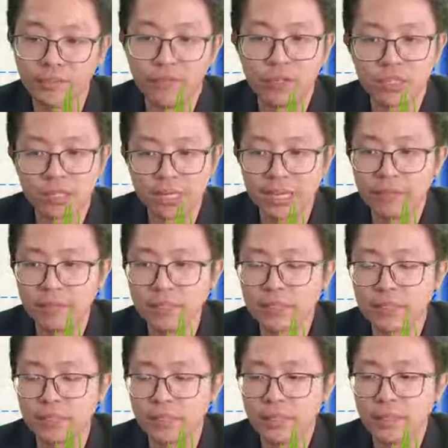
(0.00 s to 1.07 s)
the light means it
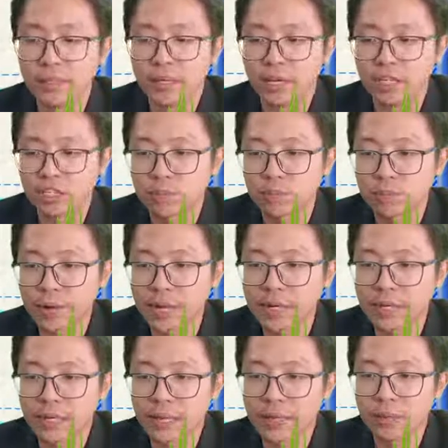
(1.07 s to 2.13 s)
spread the
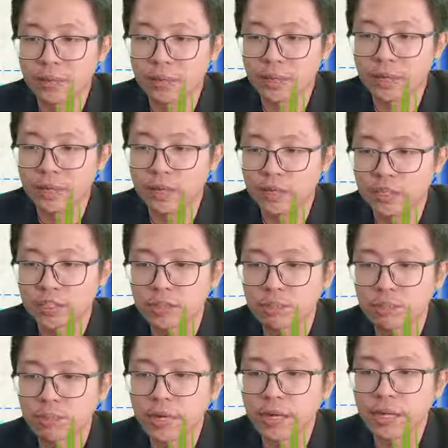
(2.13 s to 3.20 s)
light away.
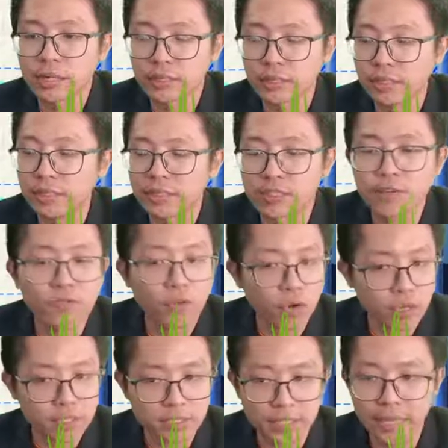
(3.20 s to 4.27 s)
It doesn't focus the
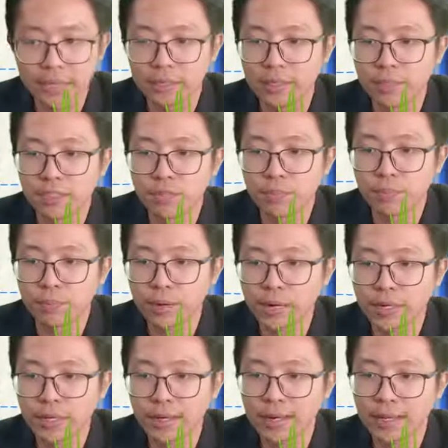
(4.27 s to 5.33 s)
light, it spread the
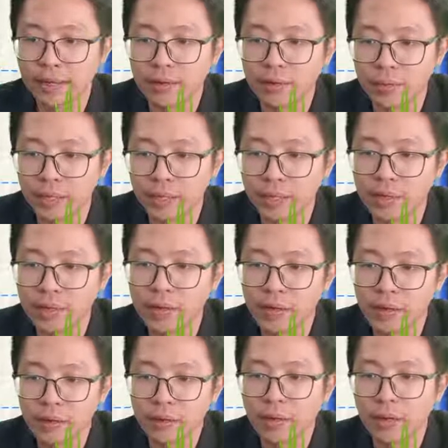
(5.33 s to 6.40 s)
light away.
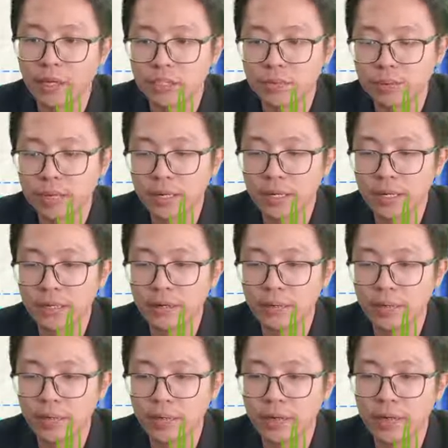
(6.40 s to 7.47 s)
Spread light
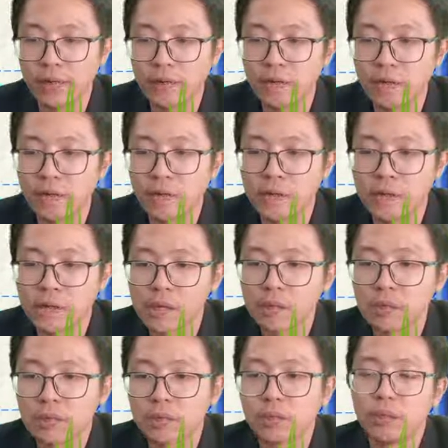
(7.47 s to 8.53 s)
away.
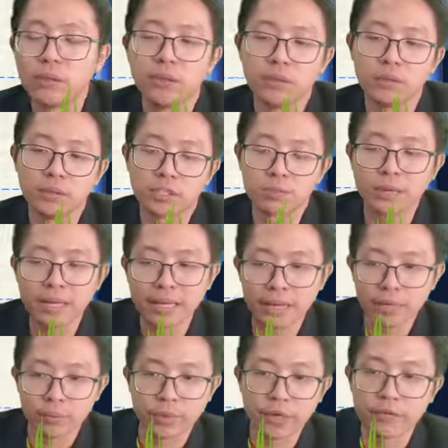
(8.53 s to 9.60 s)
So spread light
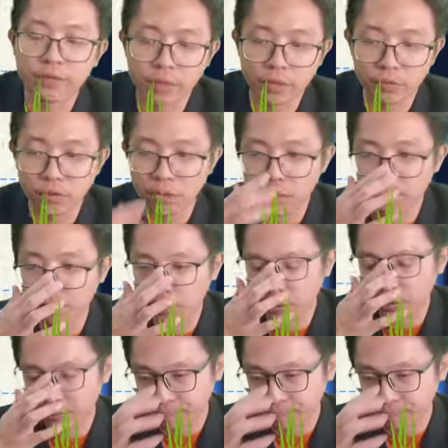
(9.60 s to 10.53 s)
away from the focal point.